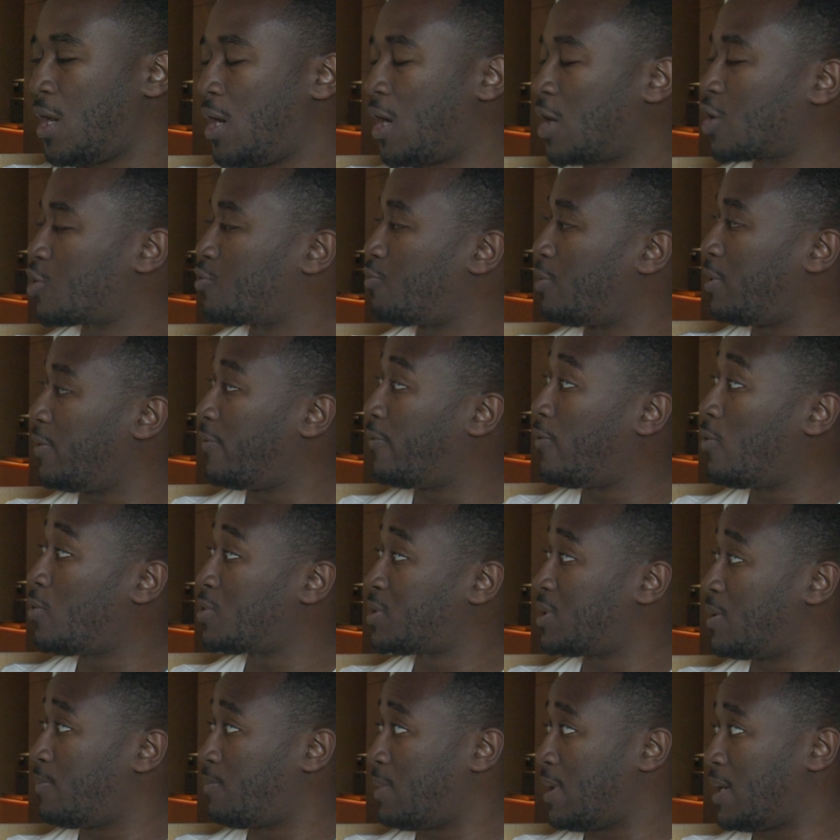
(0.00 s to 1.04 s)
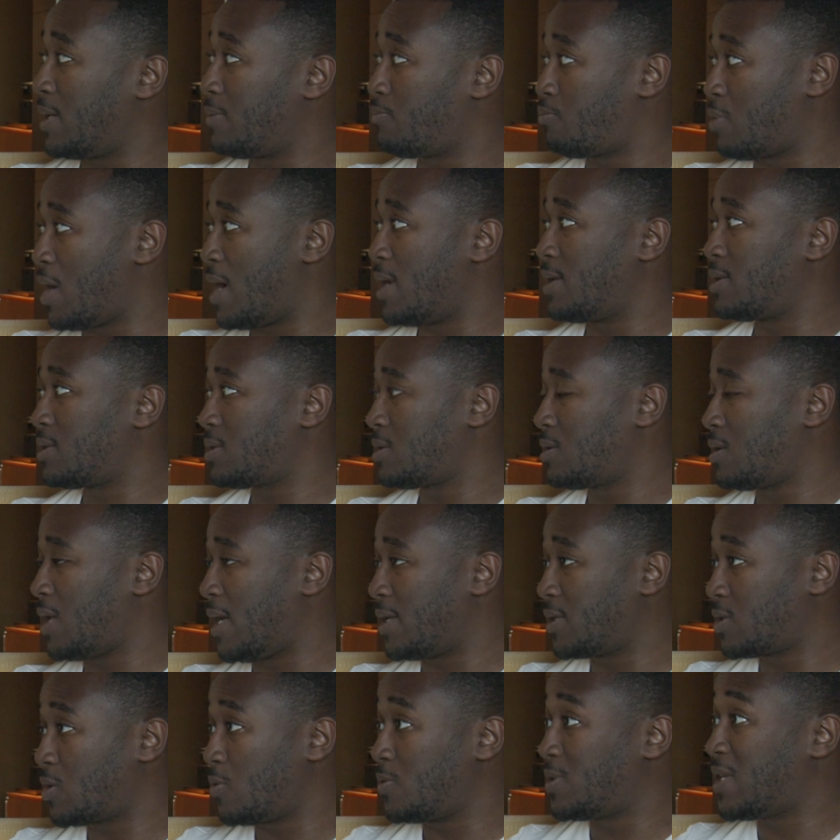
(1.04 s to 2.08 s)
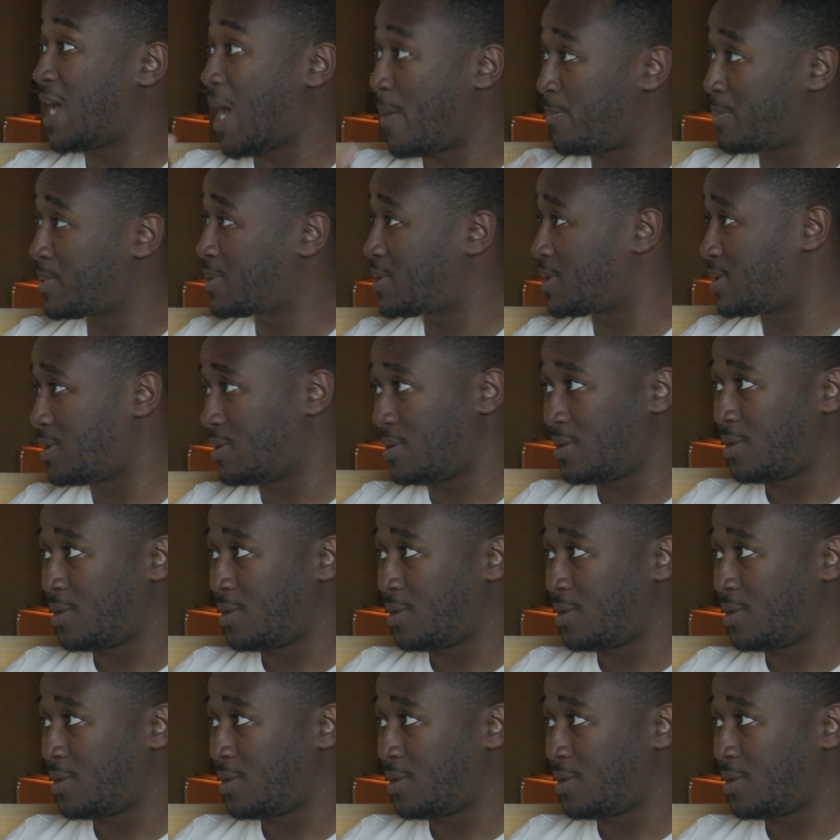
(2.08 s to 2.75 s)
luxury faucet brand, like so taps.